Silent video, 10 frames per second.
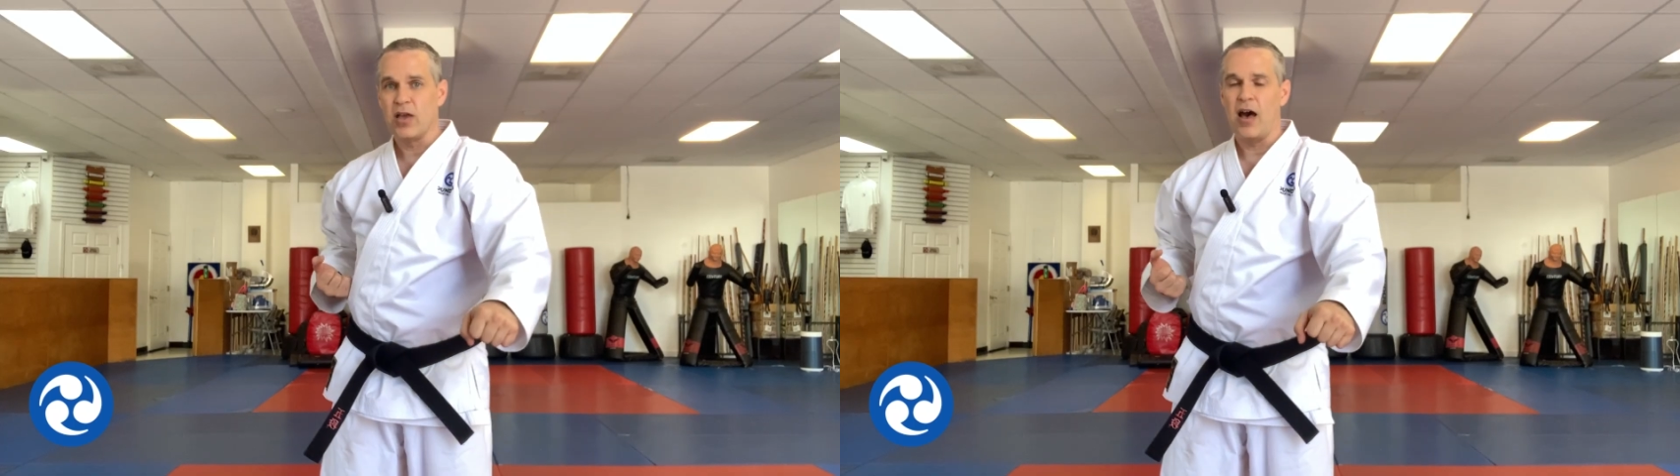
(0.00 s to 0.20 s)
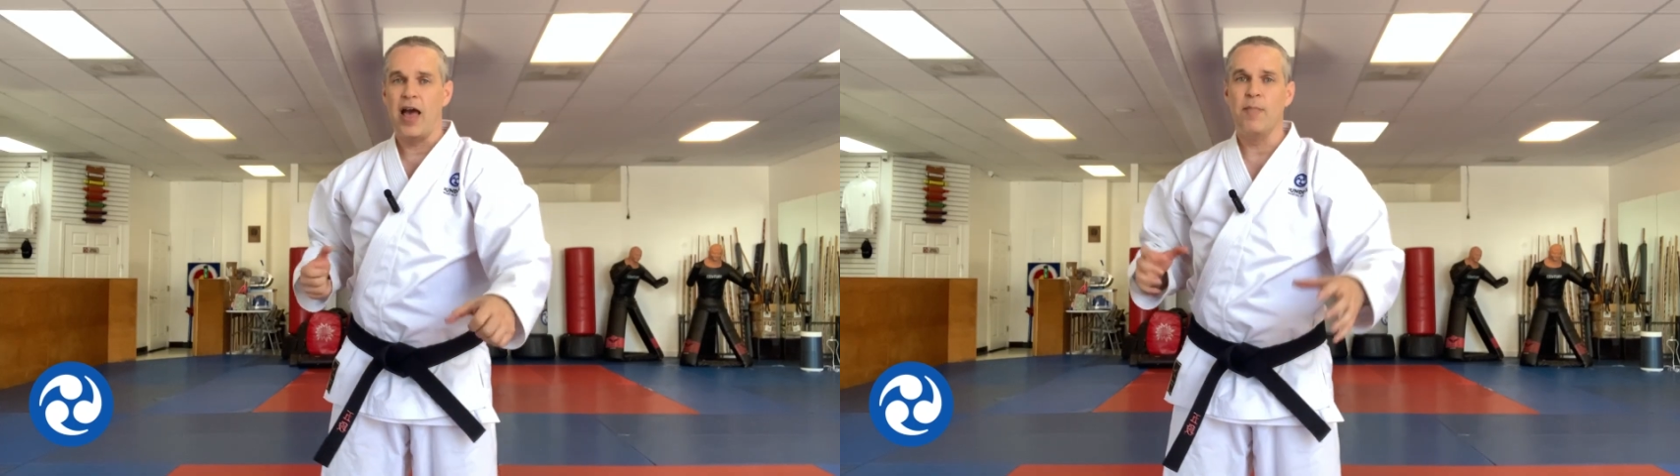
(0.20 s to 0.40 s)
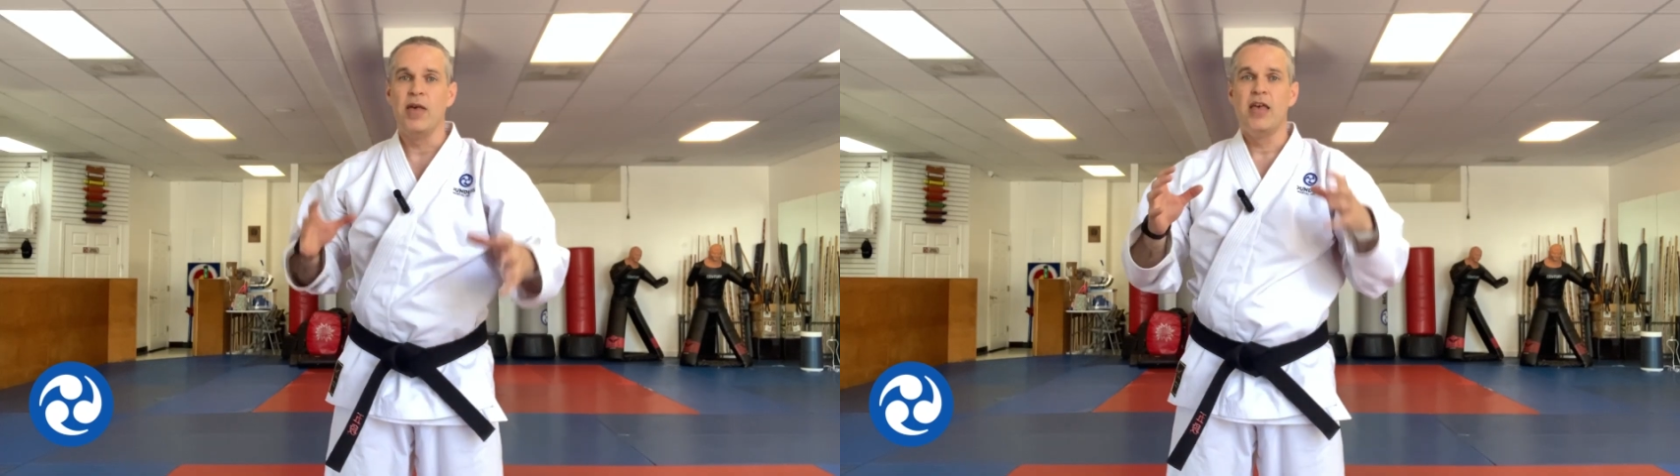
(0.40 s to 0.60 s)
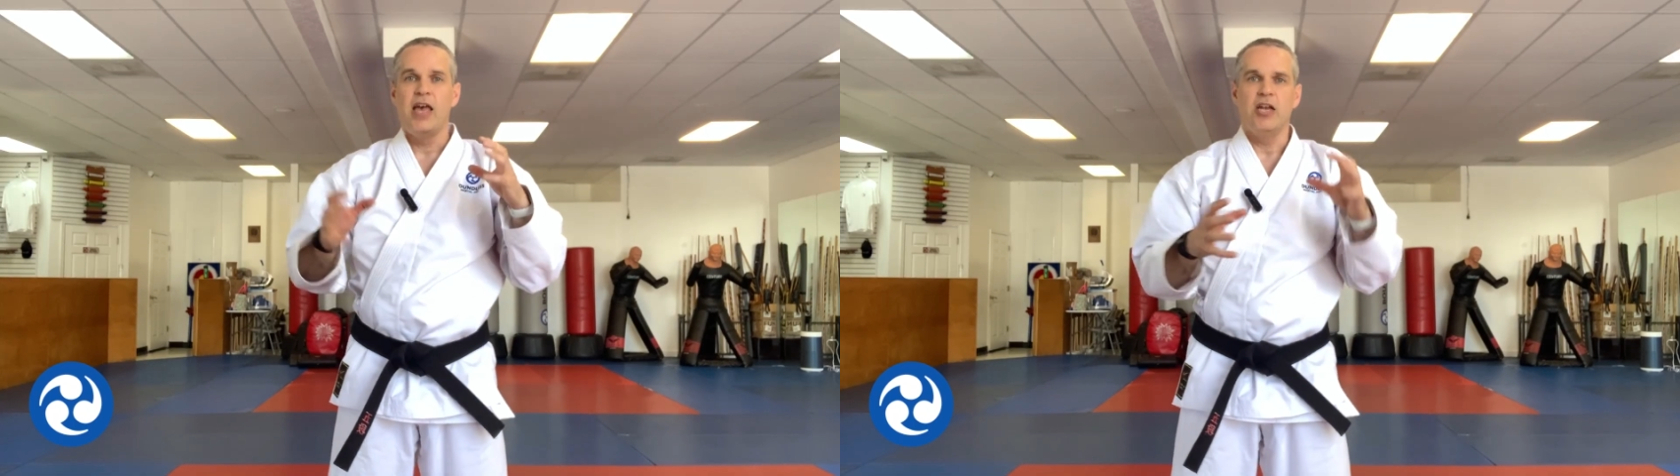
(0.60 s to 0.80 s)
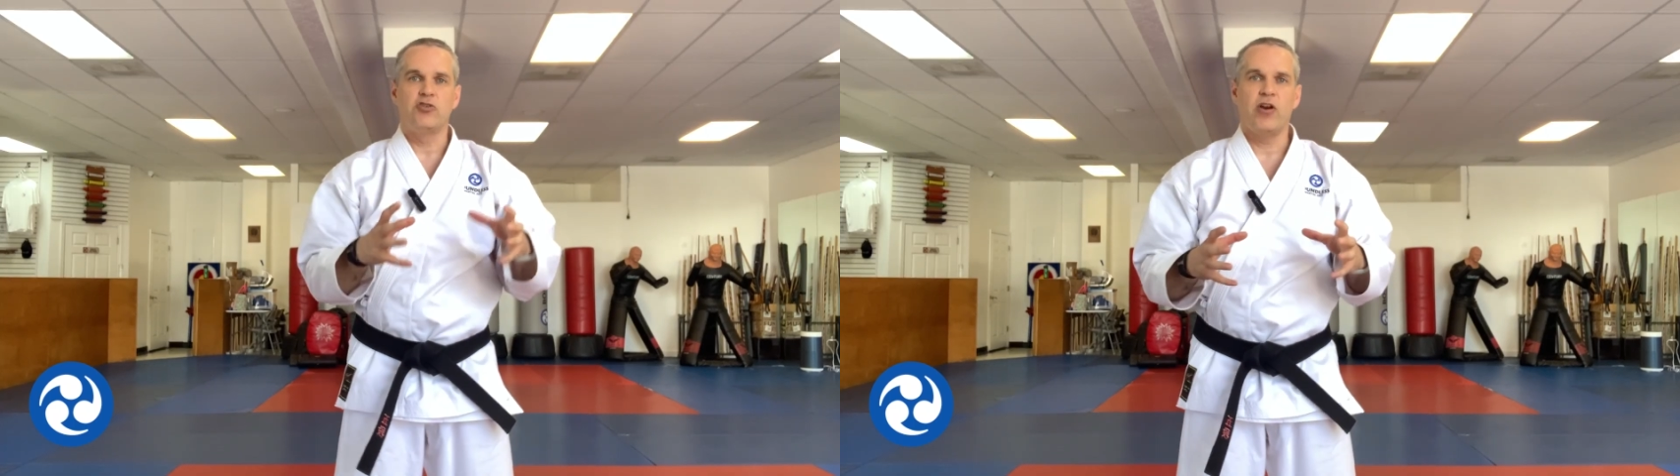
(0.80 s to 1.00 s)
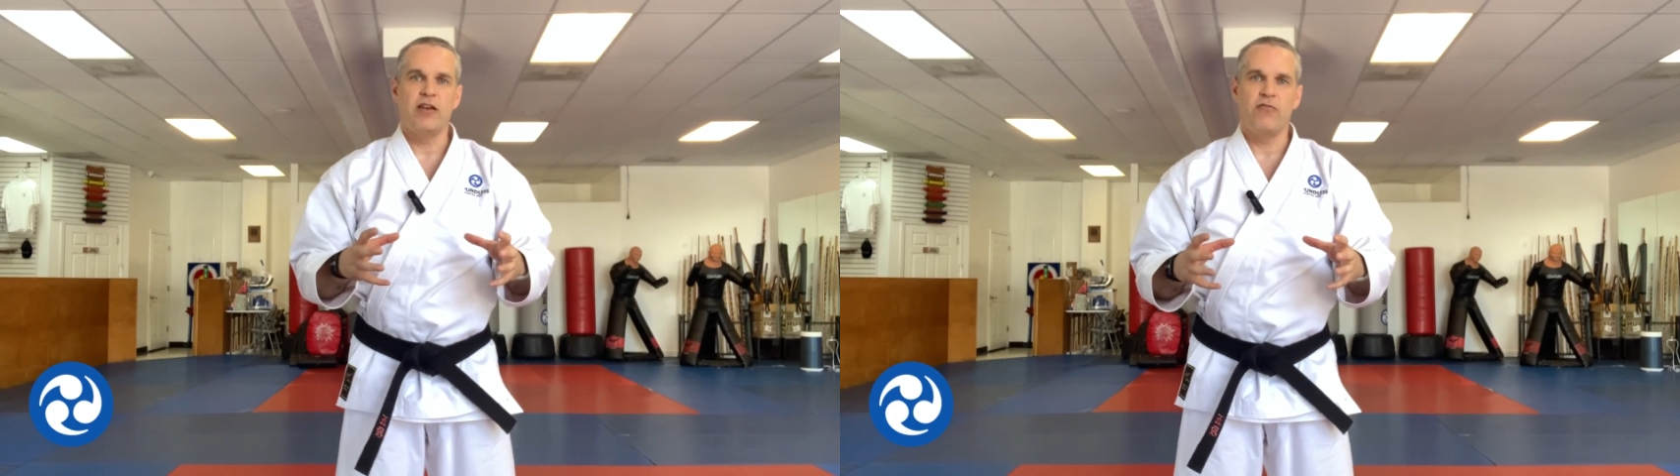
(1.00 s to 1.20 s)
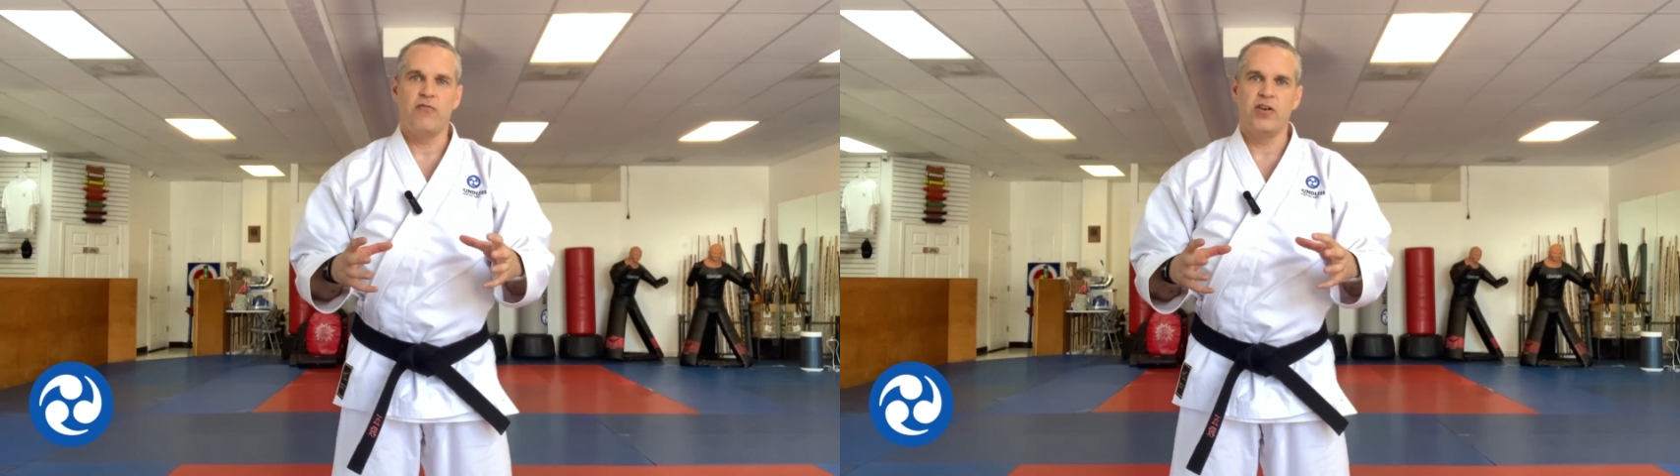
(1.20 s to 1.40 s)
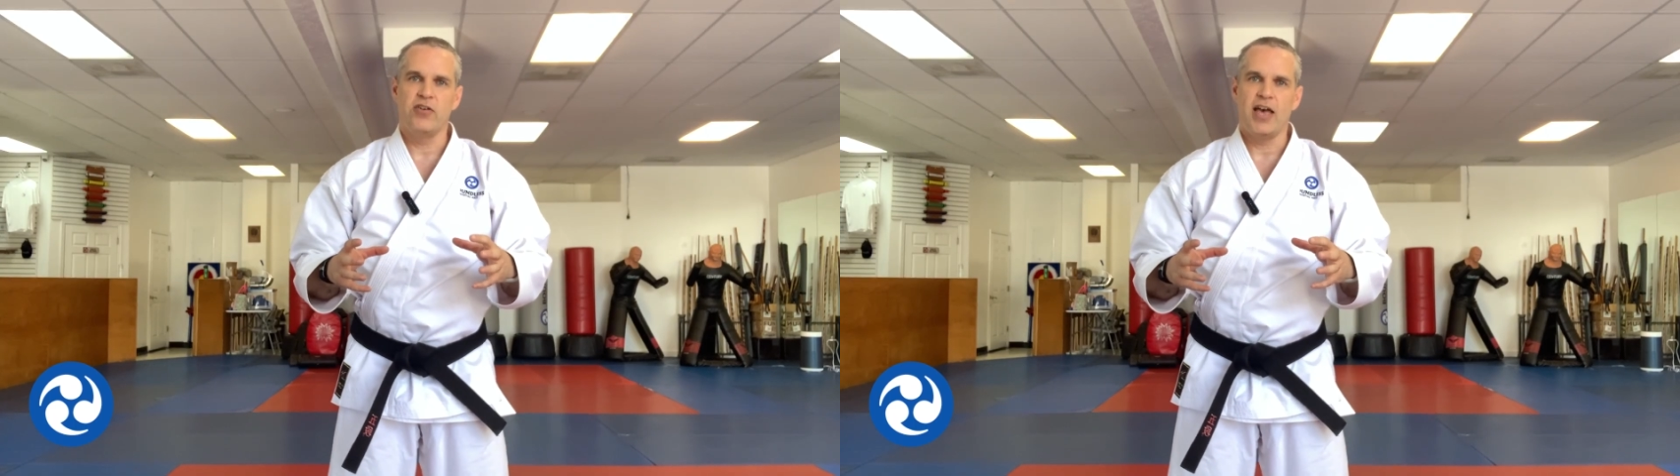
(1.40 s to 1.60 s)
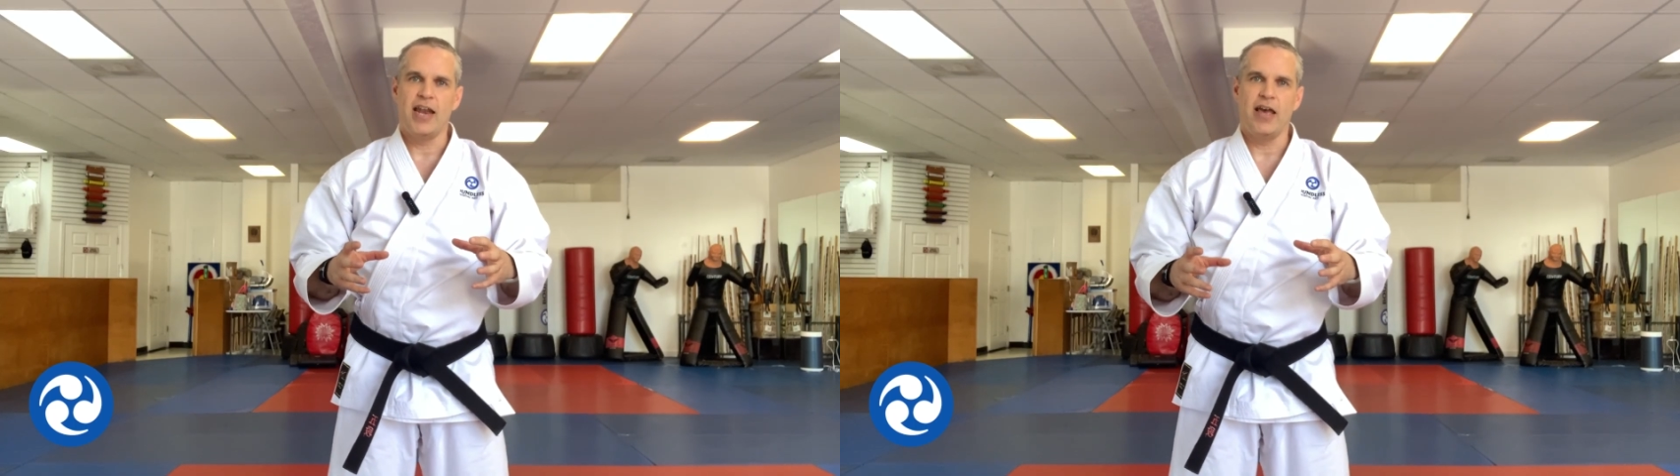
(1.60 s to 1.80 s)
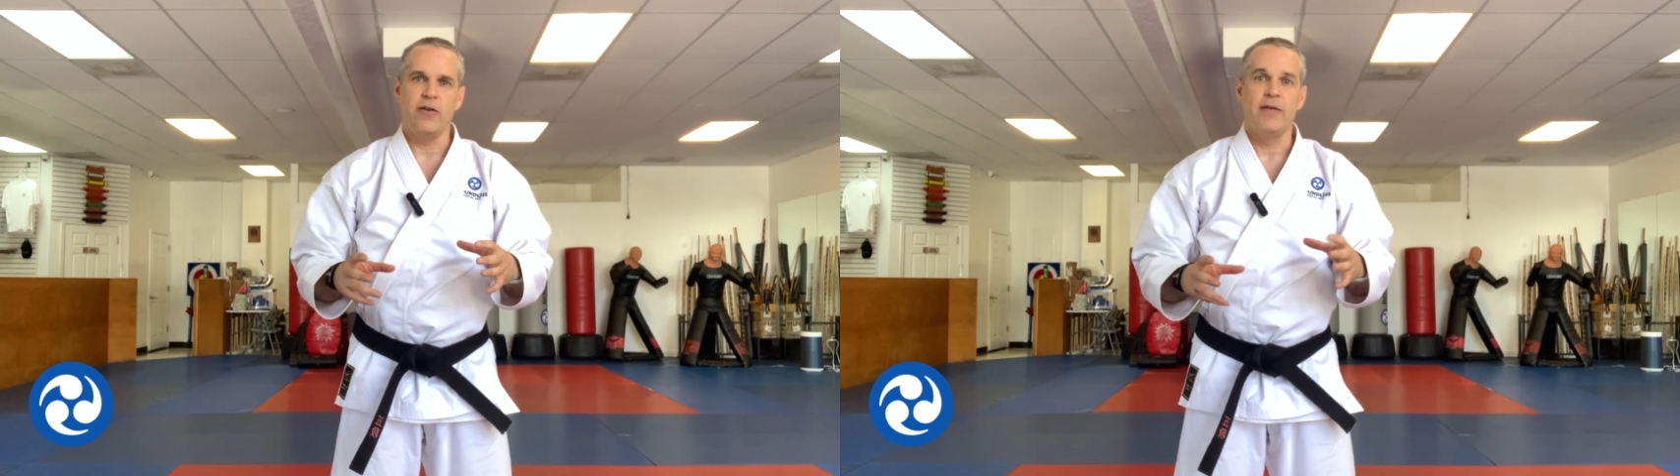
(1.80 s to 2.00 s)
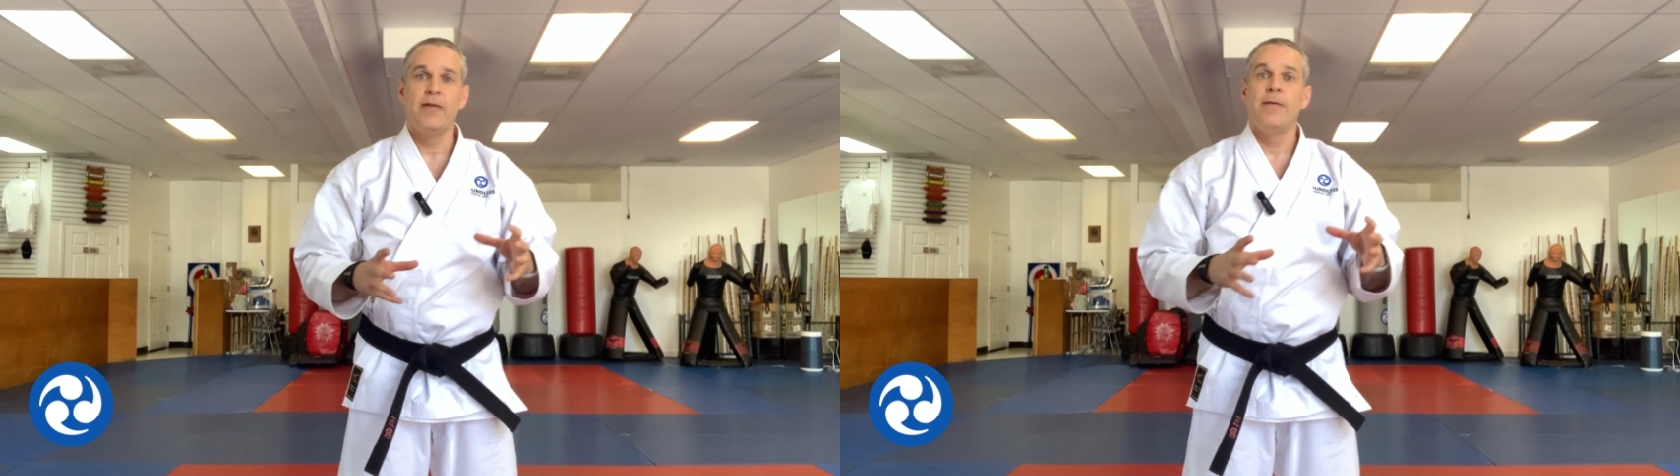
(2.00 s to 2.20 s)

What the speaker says: time, and trying to figure that out.